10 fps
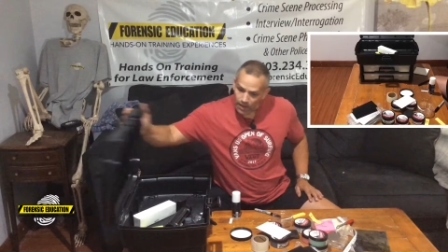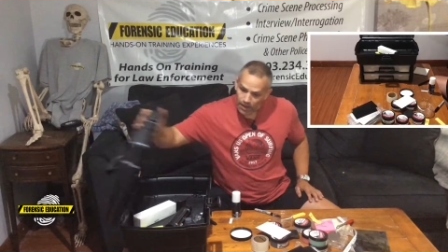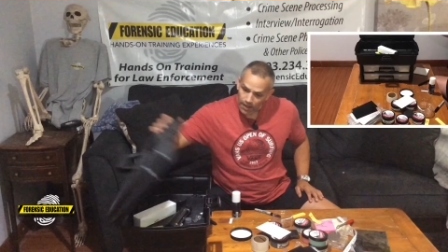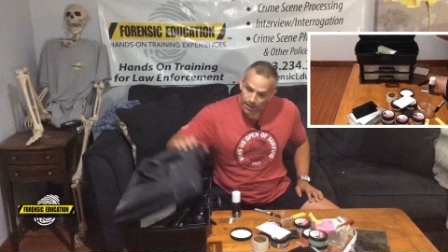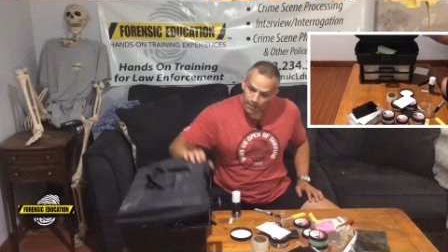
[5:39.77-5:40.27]

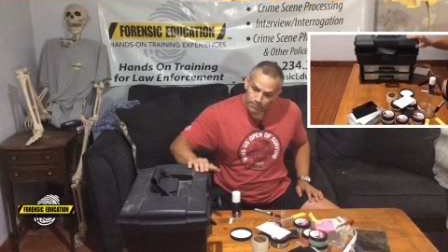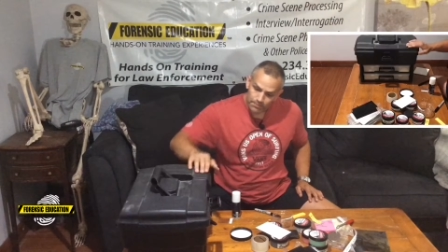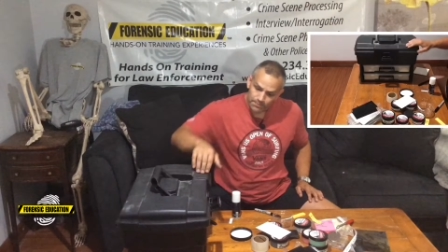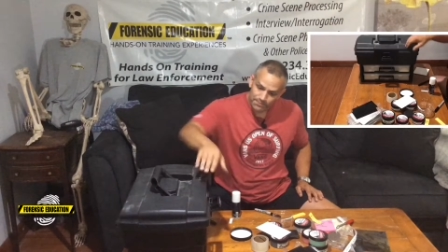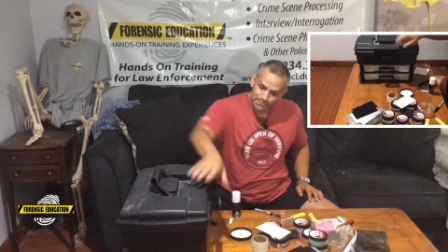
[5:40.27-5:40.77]
now
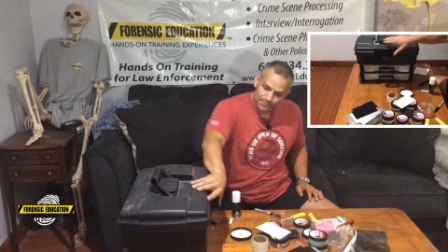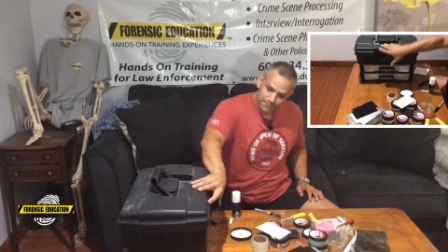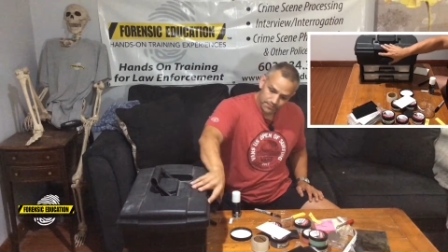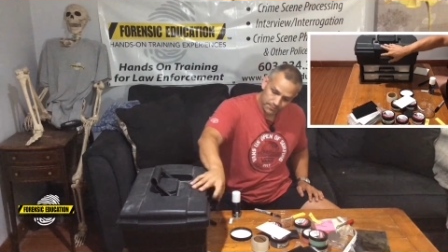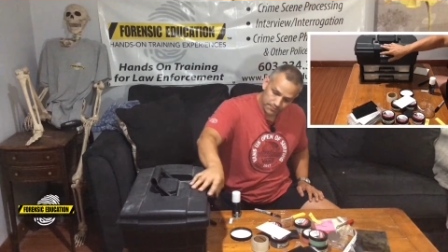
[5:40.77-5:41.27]

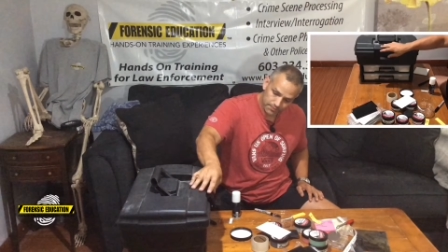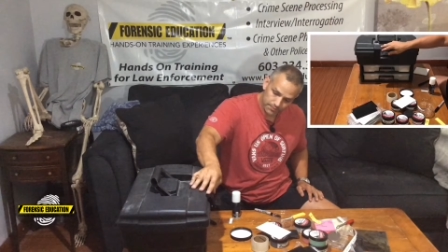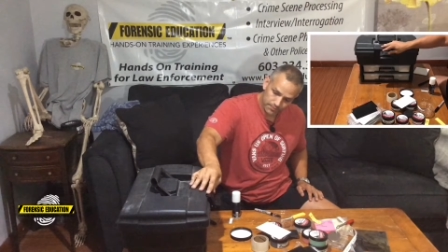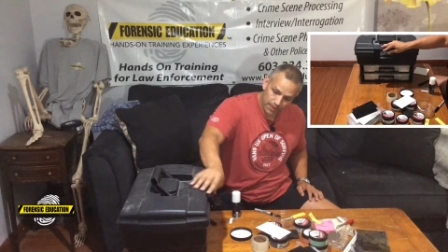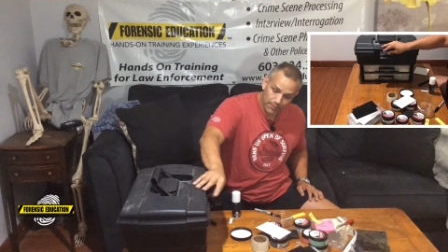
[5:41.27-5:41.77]

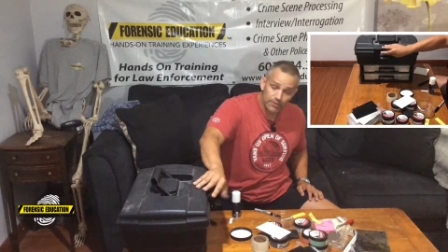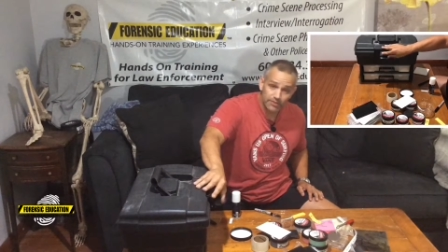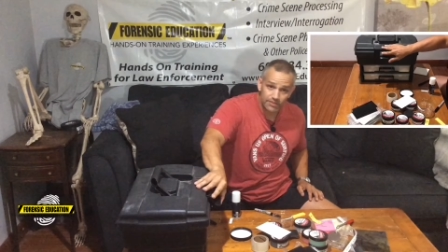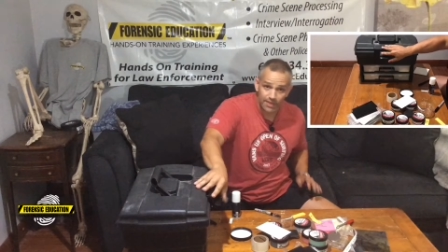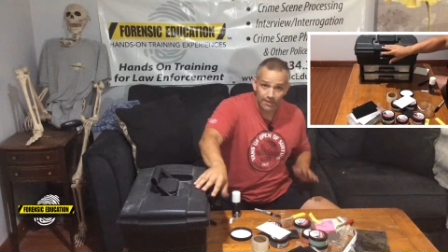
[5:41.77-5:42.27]
we'll
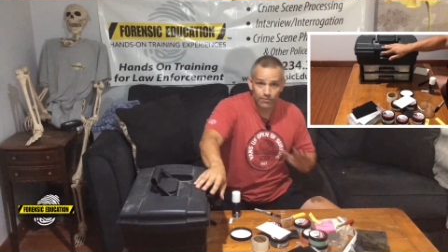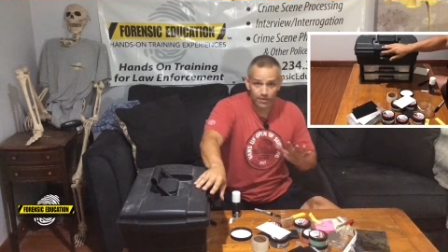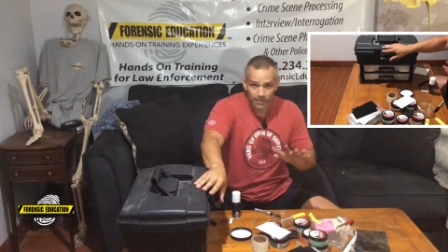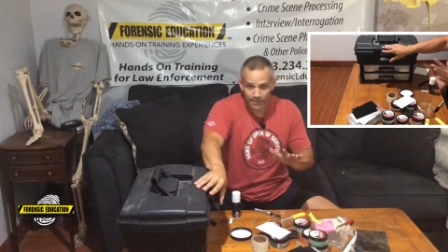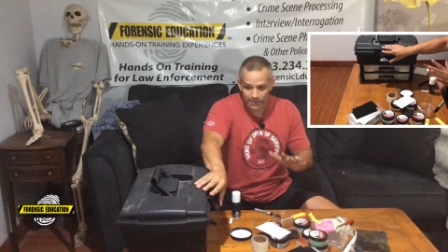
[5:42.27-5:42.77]
get
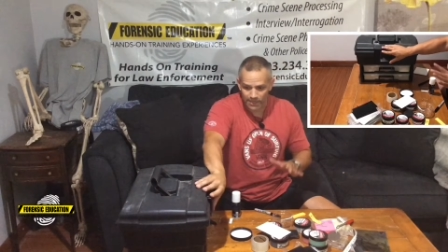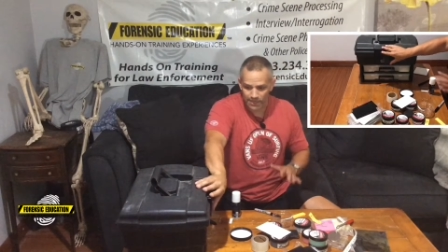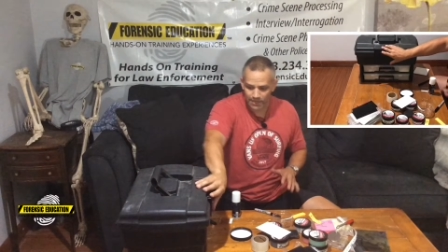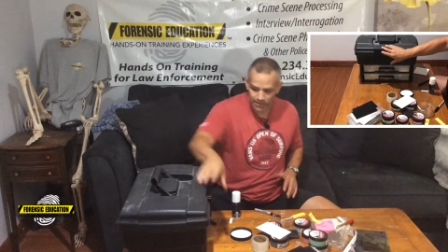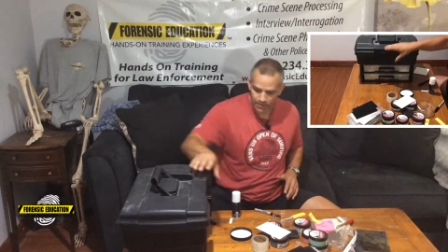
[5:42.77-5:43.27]
really
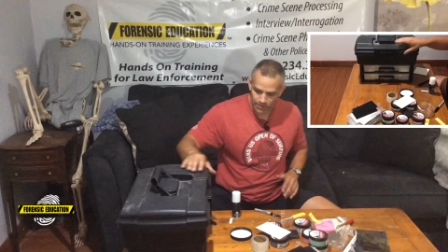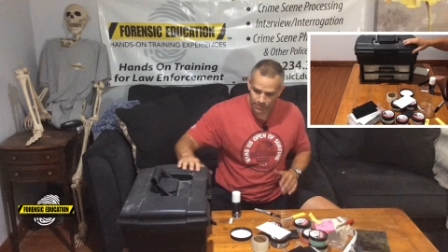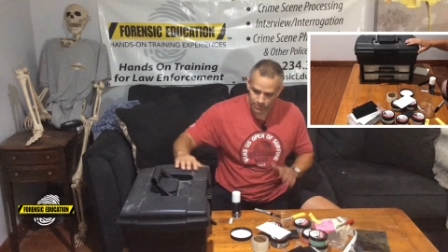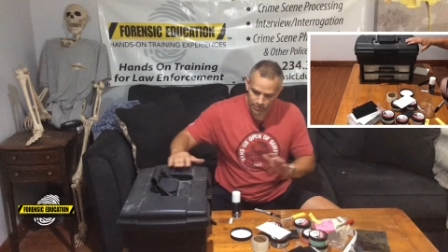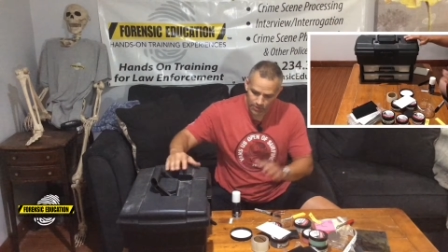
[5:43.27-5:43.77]
exciting here,
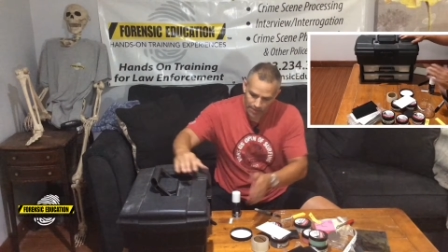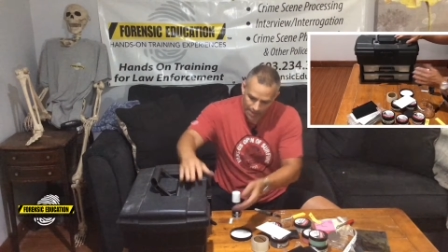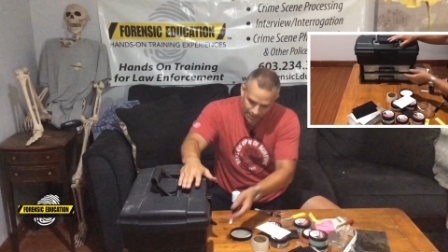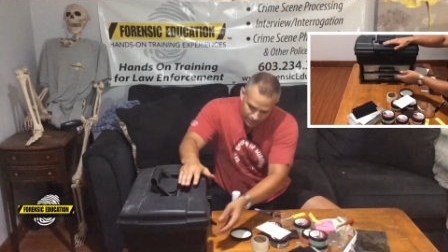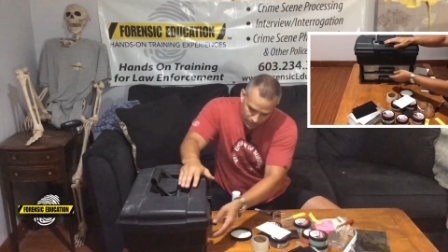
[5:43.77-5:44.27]
because we're going to
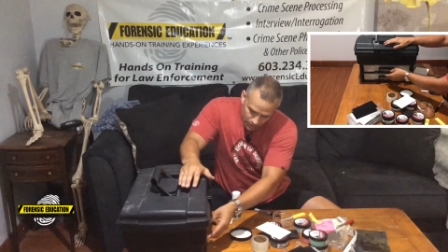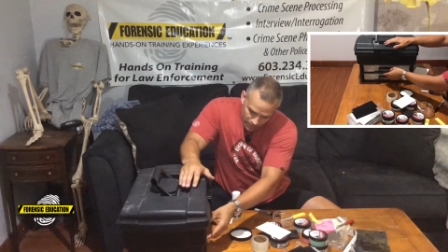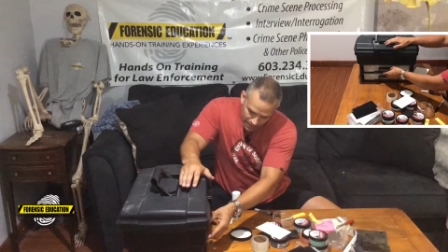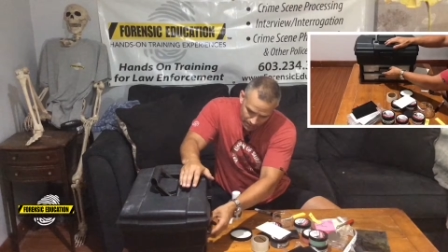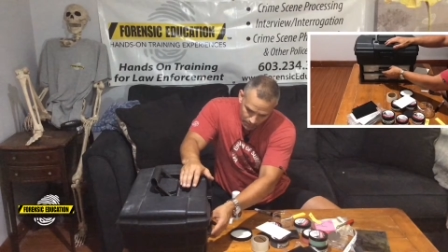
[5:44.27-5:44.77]
actually
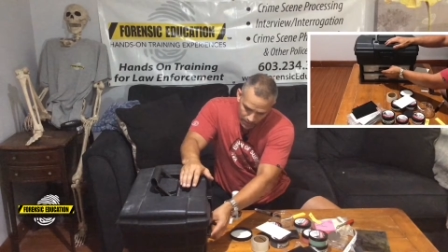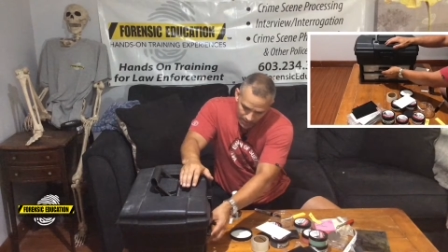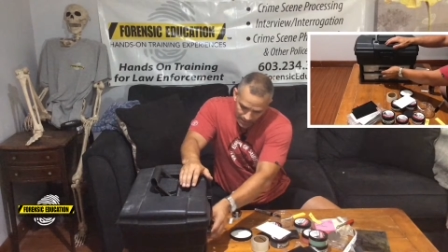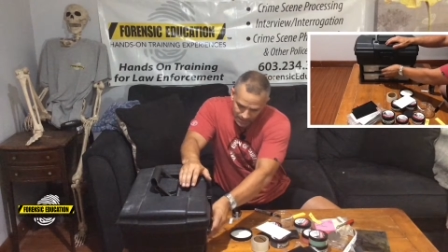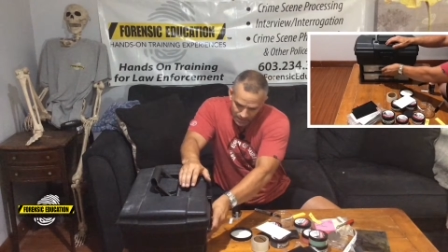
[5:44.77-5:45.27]
look at what
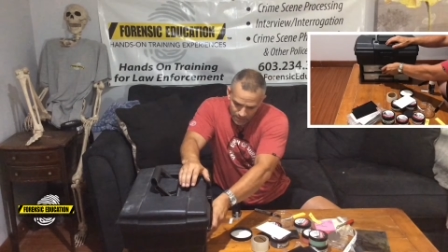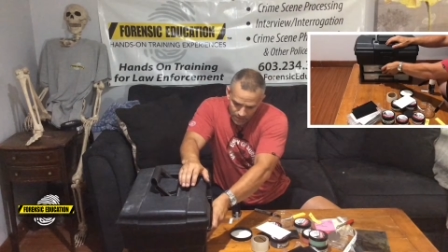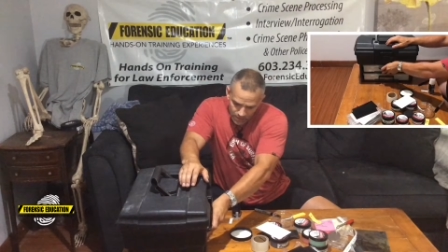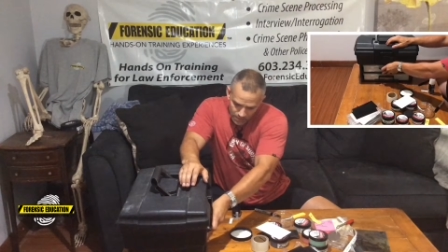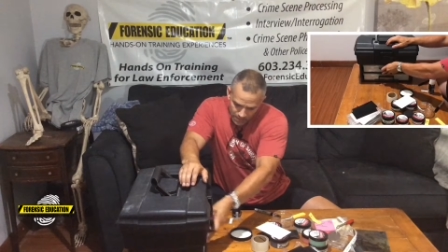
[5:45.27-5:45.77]
I
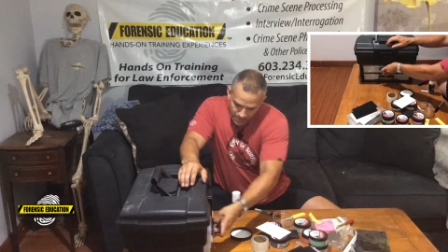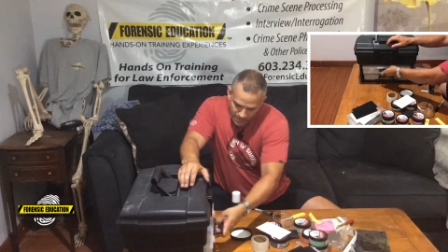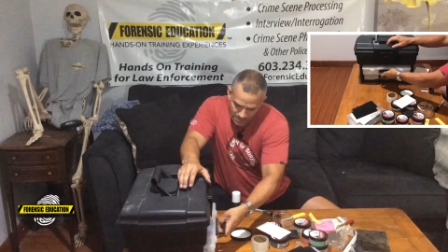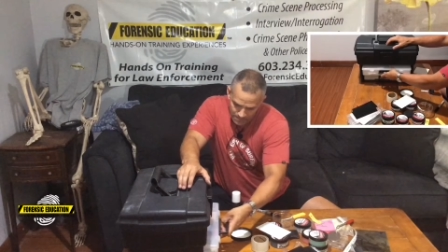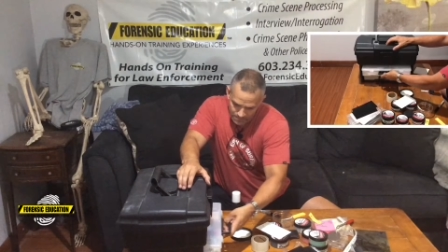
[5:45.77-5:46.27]

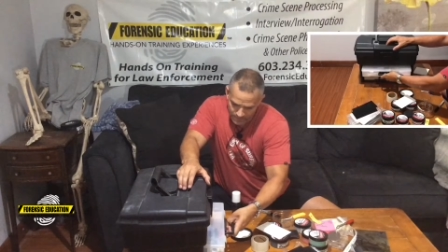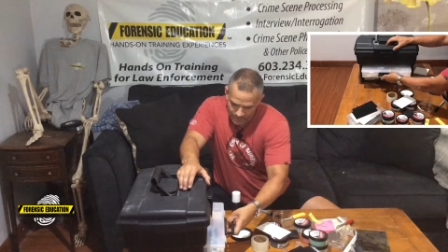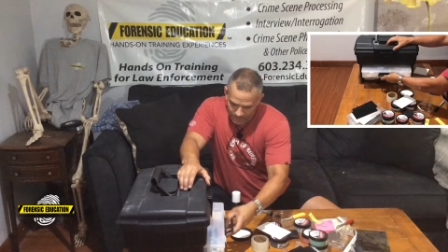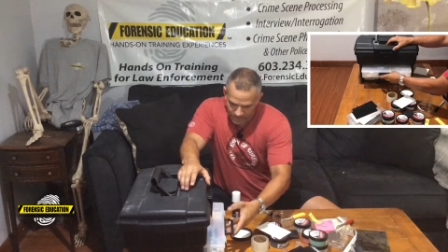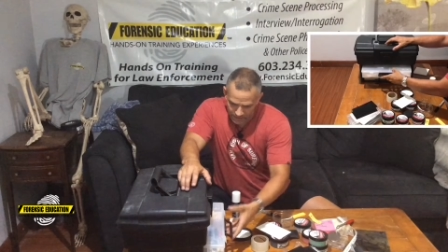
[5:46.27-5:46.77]
keep
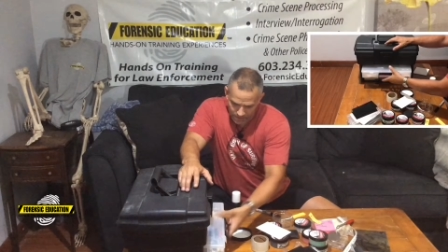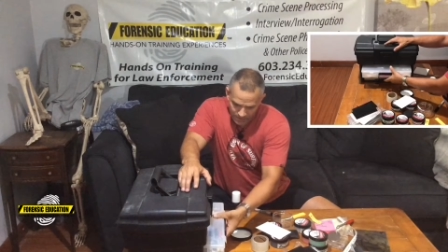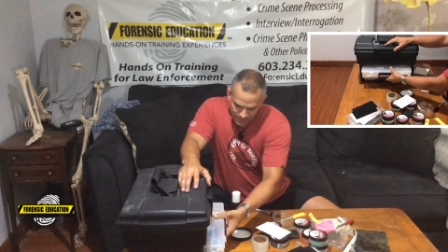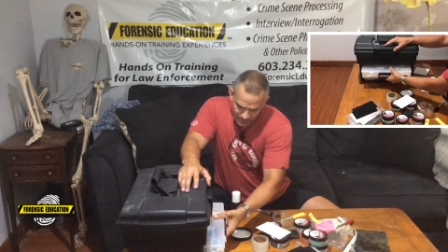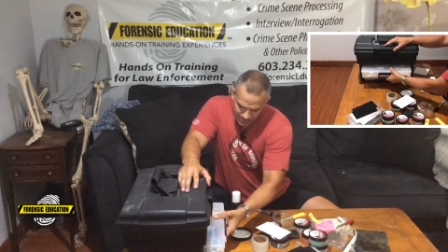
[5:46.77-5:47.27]
down here. Now this